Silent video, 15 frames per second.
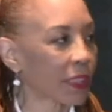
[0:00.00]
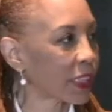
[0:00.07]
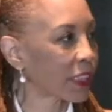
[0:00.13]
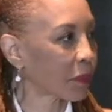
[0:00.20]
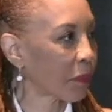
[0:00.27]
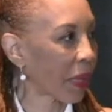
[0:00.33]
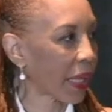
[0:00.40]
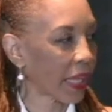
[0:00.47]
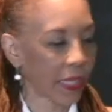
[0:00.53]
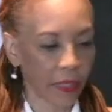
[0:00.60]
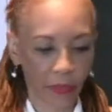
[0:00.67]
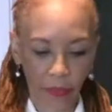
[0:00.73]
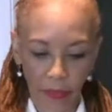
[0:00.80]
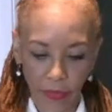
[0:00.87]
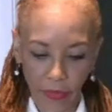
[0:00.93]
this man?
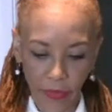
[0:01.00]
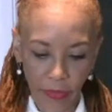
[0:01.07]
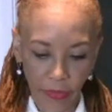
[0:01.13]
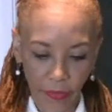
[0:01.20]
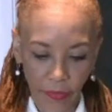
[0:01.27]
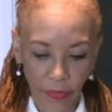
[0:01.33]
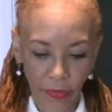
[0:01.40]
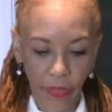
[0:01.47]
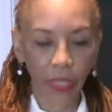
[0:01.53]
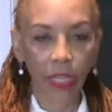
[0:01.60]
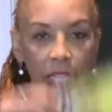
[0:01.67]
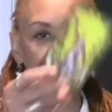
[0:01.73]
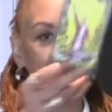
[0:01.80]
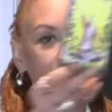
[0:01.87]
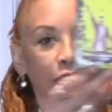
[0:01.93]

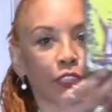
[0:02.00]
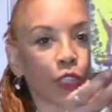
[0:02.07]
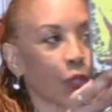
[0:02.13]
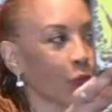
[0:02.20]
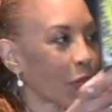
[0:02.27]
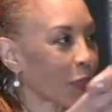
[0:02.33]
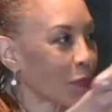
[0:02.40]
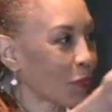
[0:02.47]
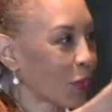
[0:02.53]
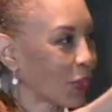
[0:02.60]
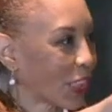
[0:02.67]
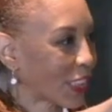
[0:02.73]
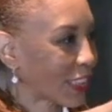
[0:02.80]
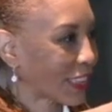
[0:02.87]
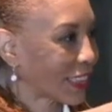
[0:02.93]
He is the great
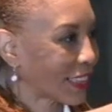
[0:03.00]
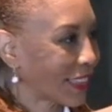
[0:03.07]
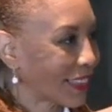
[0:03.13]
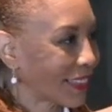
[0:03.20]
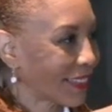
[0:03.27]
musician.